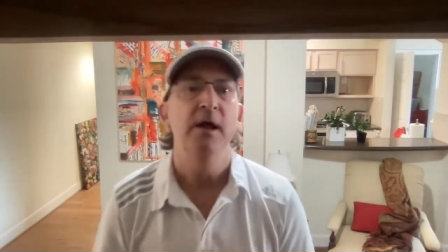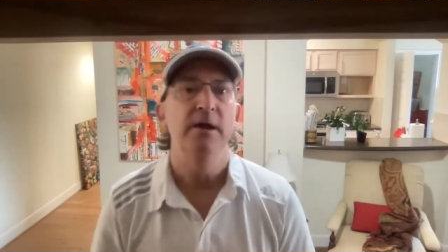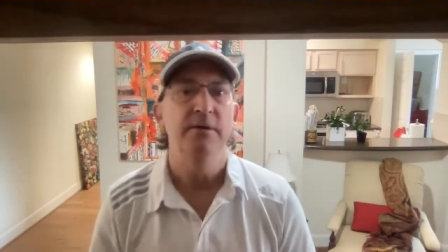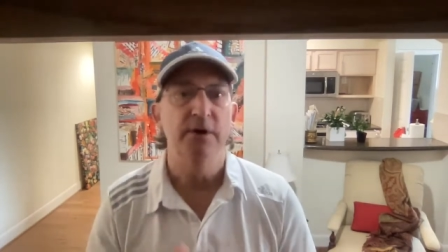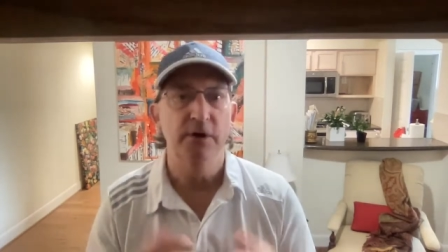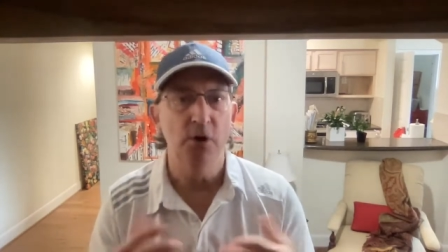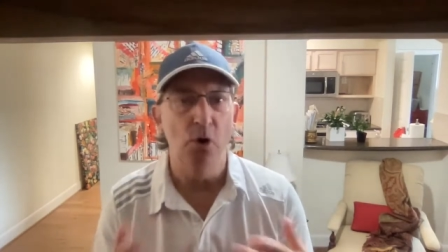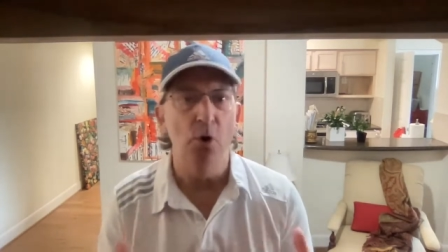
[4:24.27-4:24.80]
The
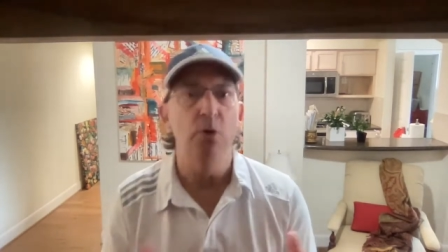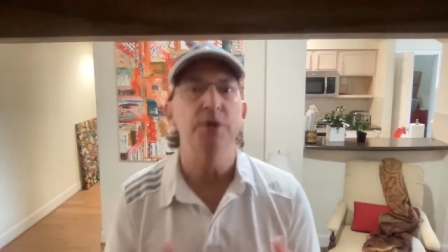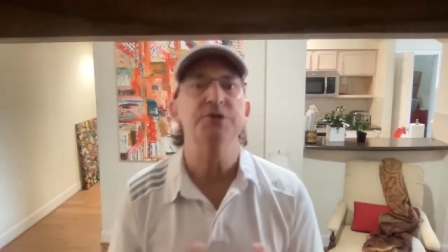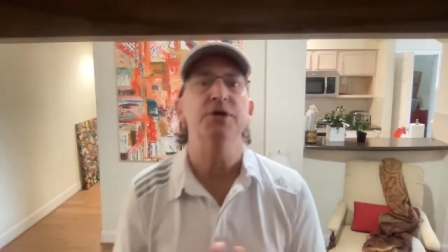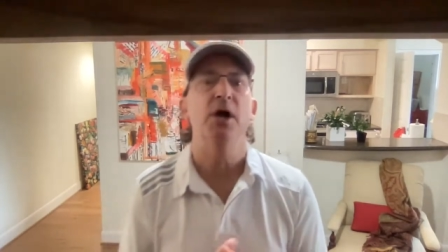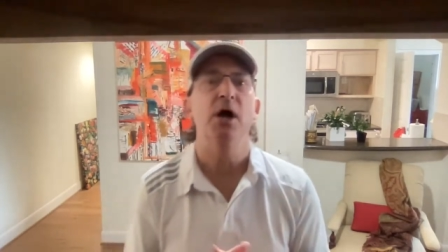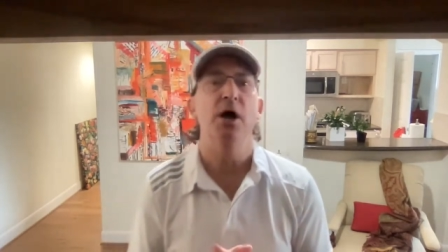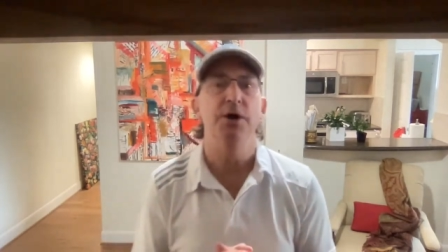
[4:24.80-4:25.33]
goal is
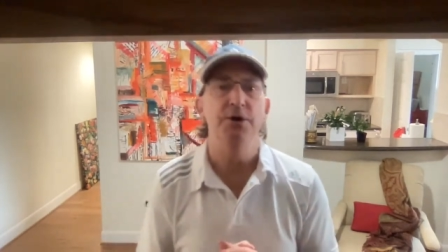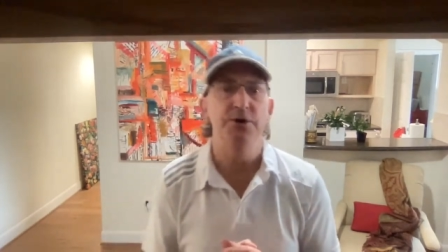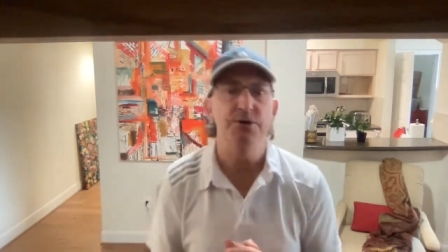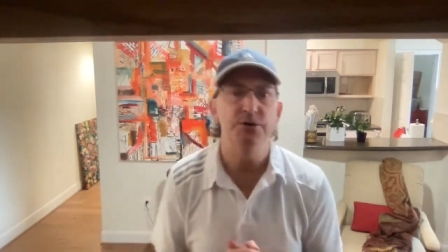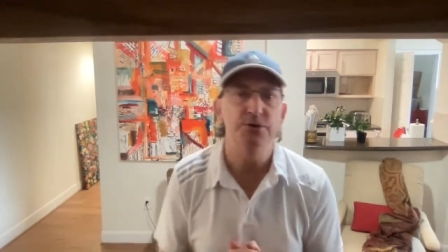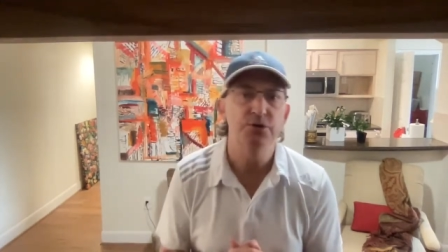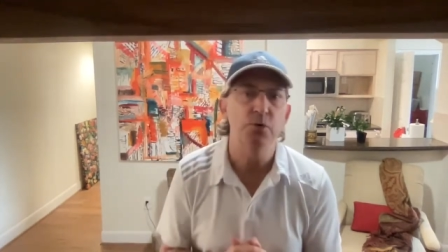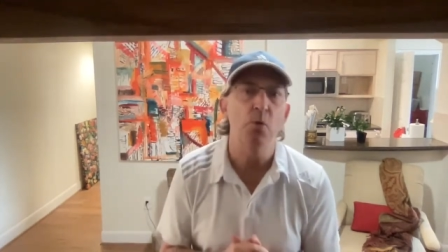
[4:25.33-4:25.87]

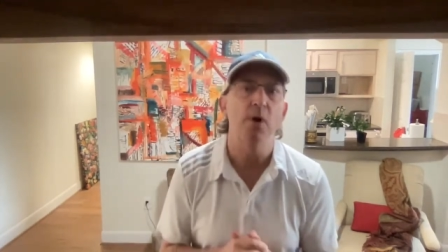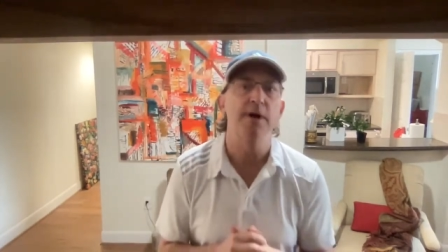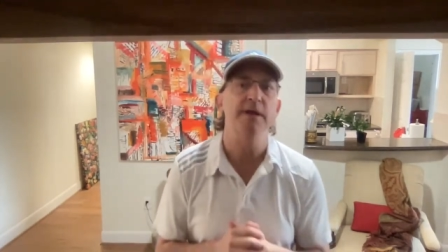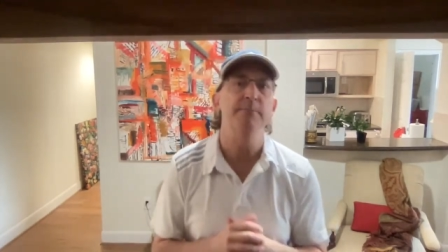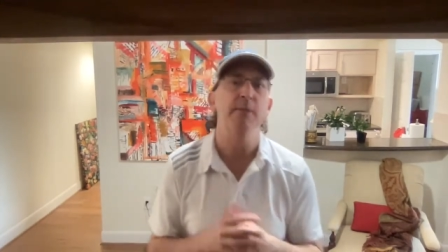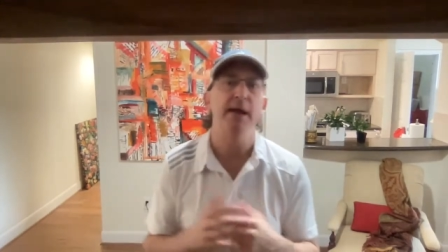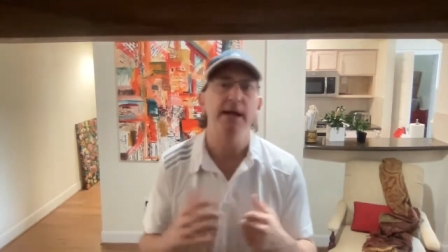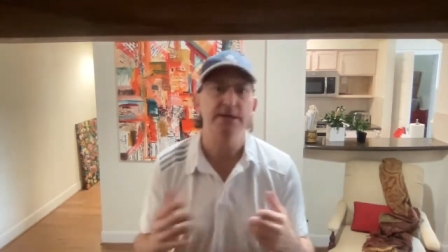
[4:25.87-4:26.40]
120
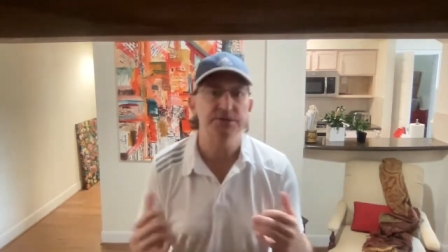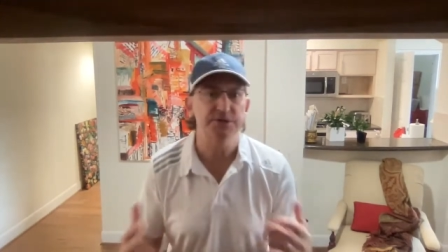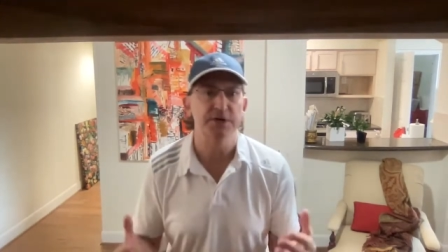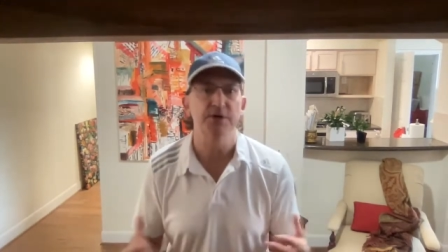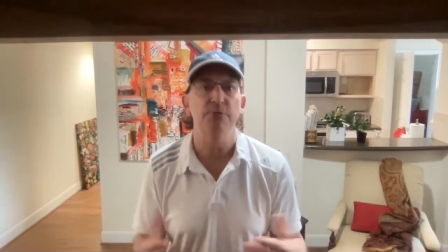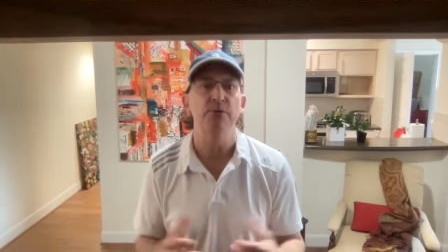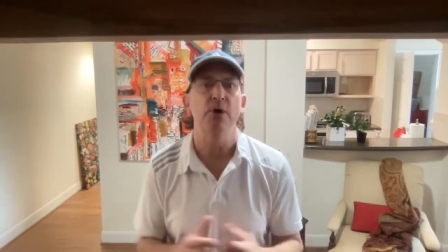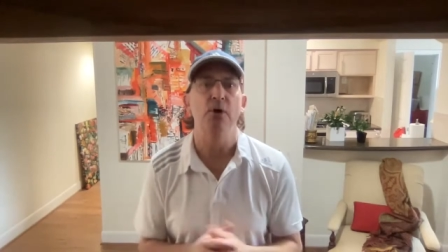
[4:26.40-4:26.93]
makes in a
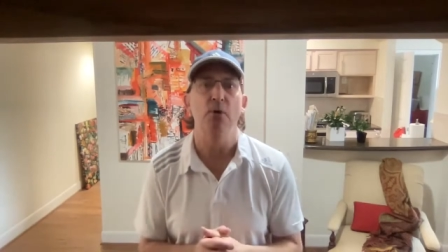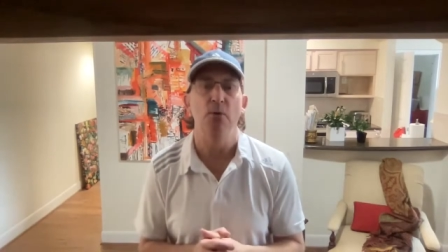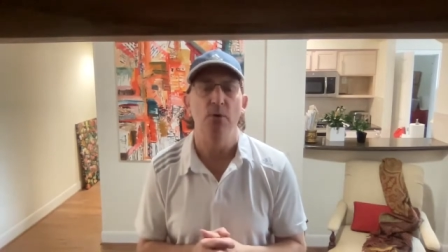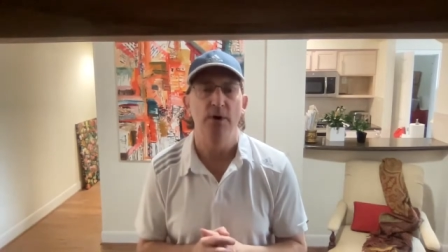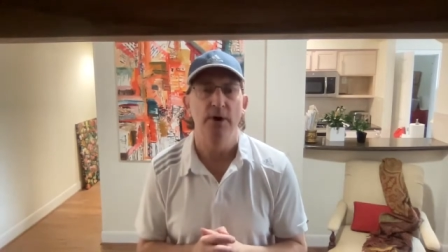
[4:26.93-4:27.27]
row.